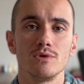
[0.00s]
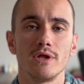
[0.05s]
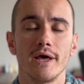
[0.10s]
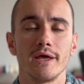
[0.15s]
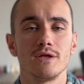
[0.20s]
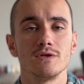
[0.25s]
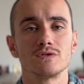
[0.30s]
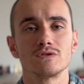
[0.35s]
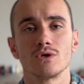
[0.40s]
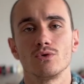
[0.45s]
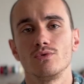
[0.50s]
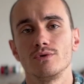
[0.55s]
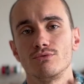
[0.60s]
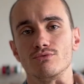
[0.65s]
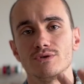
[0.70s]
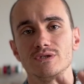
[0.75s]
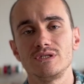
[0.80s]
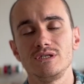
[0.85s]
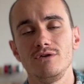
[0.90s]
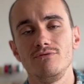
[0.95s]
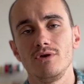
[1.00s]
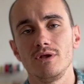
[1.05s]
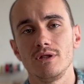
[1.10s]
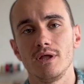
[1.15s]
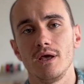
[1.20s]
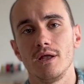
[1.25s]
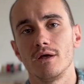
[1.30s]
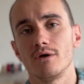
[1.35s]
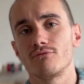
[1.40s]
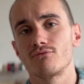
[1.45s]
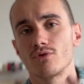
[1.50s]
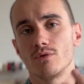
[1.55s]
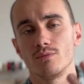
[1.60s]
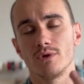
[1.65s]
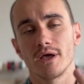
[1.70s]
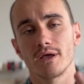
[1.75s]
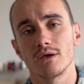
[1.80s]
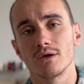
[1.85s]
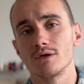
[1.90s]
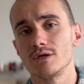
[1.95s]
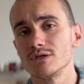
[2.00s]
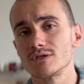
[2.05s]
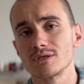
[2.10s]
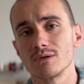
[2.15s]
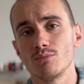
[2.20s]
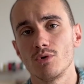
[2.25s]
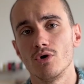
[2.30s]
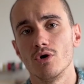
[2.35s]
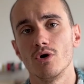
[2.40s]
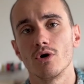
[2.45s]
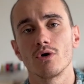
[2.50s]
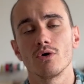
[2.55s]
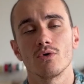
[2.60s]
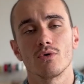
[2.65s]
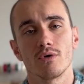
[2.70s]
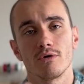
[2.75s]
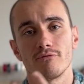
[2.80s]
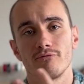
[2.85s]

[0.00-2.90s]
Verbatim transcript: like it's only receiving data from like a custom hook or